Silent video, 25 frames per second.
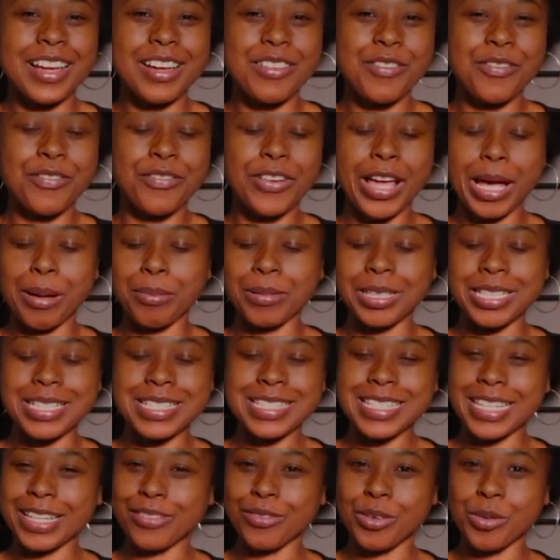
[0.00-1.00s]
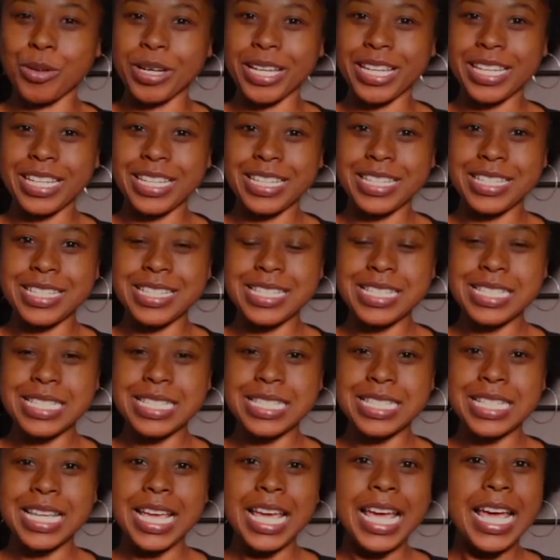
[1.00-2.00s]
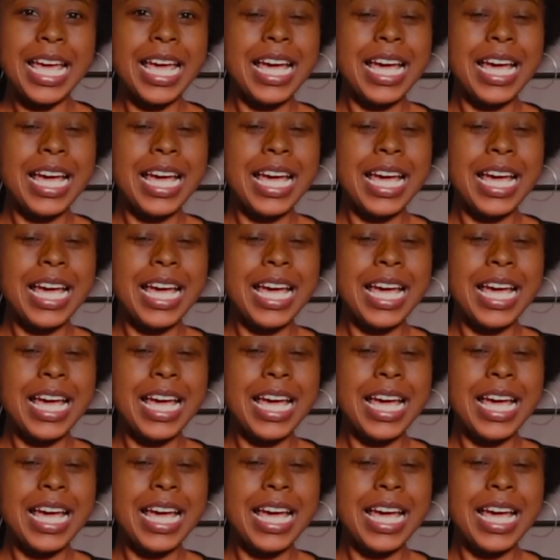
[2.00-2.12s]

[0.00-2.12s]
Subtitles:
fabulous giveaway is